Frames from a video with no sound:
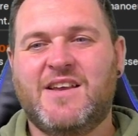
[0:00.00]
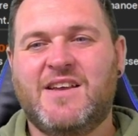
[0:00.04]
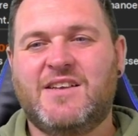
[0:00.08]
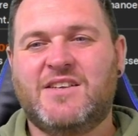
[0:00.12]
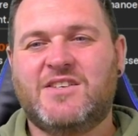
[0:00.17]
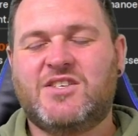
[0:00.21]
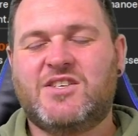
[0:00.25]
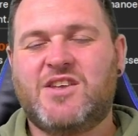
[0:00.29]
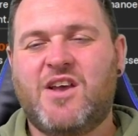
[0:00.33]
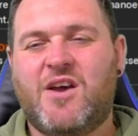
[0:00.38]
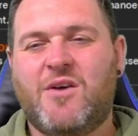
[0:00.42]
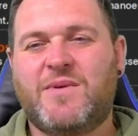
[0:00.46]

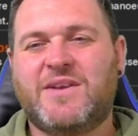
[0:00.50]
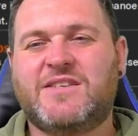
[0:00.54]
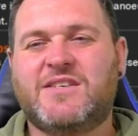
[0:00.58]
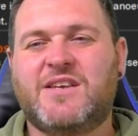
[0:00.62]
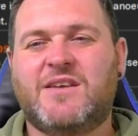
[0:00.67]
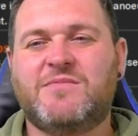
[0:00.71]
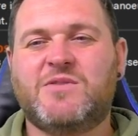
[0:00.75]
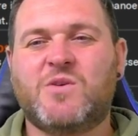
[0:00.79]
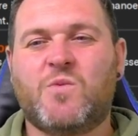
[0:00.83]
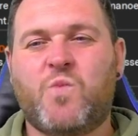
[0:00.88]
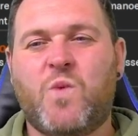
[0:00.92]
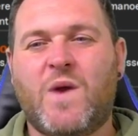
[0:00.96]
So in
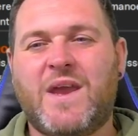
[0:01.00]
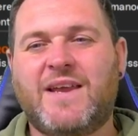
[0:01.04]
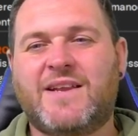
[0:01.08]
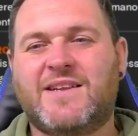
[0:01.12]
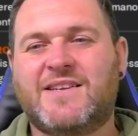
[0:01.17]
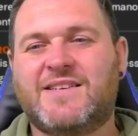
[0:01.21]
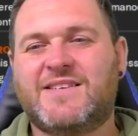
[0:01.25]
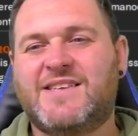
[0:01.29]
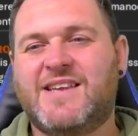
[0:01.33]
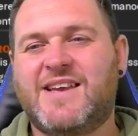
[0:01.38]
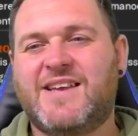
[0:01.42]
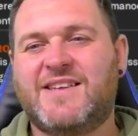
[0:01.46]
terms of
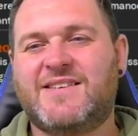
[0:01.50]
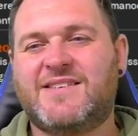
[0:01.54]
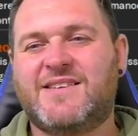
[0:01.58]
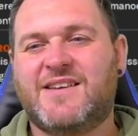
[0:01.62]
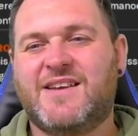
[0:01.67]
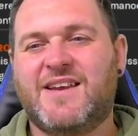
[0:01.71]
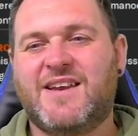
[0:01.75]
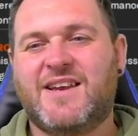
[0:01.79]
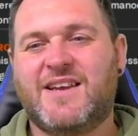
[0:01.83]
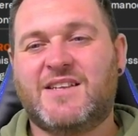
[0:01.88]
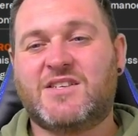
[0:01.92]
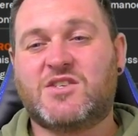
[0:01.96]
weaknesses,
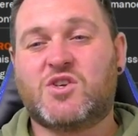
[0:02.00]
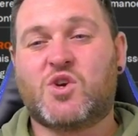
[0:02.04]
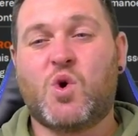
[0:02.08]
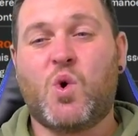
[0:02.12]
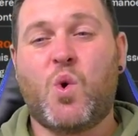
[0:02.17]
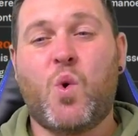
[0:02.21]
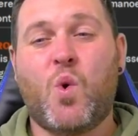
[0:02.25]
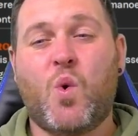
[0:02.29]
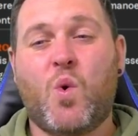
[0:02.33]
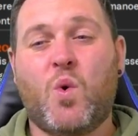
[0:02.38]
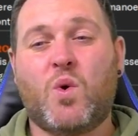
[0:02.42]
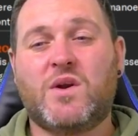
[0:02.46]
it's
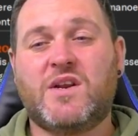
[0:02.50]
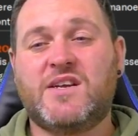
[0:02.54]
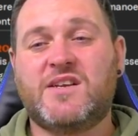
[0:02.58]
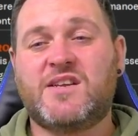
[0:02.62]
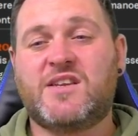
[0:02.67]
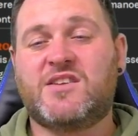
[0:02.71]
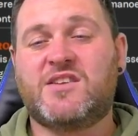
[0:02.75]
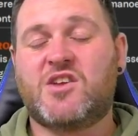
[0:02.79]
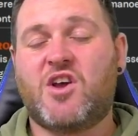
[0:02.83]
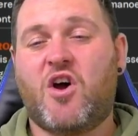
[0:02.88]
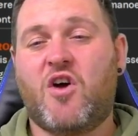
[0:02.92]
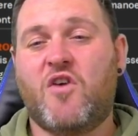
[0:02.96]

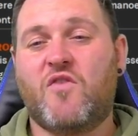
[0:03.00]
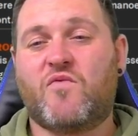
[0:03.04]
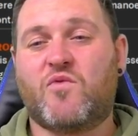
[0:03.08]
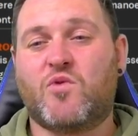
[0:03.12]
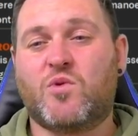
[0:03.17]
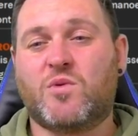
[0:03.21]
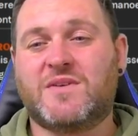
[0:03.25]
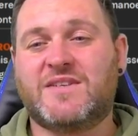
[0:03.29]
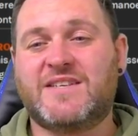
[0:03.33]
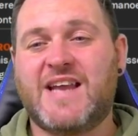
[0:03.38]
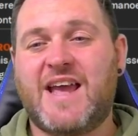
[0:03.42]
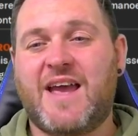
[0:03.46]
corners,
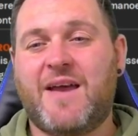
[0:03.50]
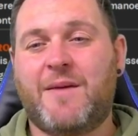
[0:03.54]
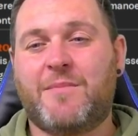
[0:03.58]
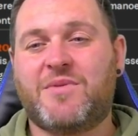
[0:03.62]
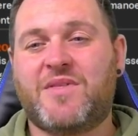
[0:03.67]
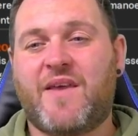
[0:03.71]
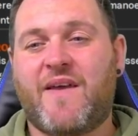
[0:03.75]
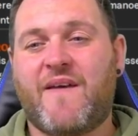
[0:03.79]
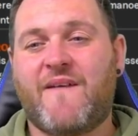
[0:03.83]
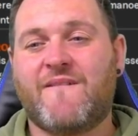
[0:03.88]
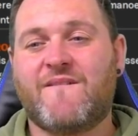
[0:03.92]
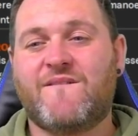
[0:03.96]
overall depth,
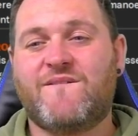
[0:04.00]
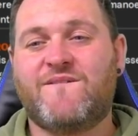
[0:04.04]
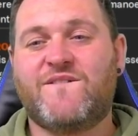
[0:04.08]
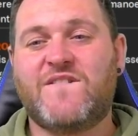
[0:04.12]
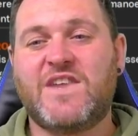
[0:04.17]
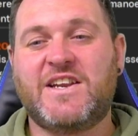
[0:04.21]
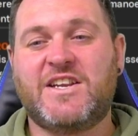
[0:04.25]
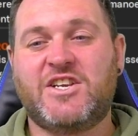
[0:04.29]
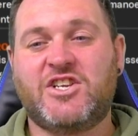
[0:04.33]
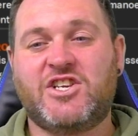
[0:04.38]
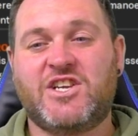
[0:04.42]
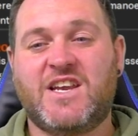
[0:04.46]

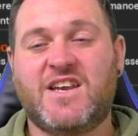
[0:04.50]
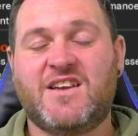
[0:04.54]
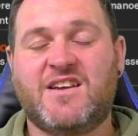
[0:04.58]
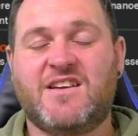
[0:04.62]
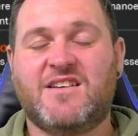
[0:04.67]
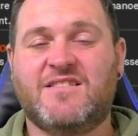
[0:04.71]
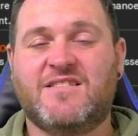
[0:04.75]
finishing.